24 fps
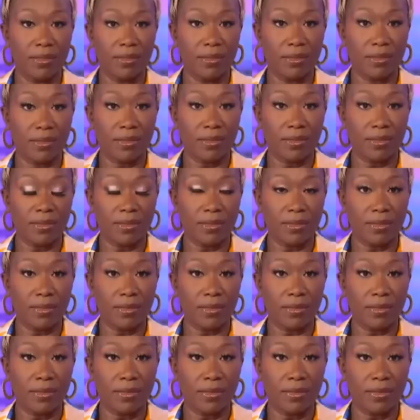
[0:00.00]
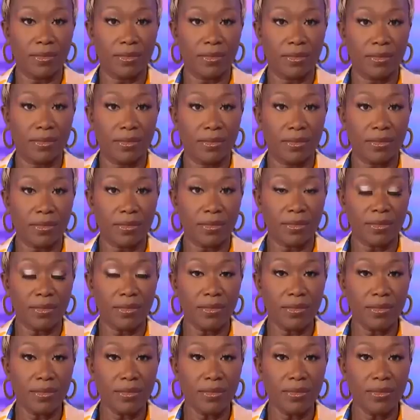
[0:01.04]

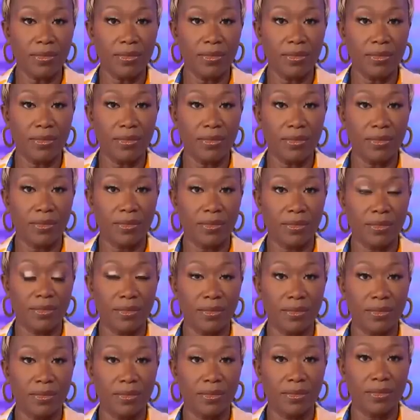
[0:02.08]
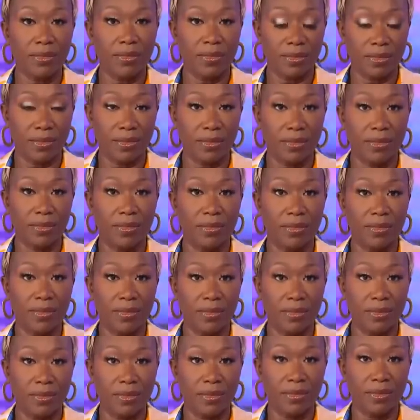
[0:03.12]

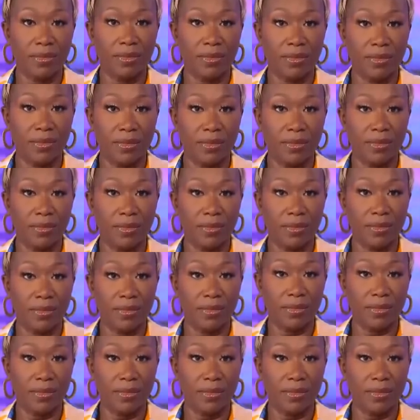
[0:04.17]
(silent)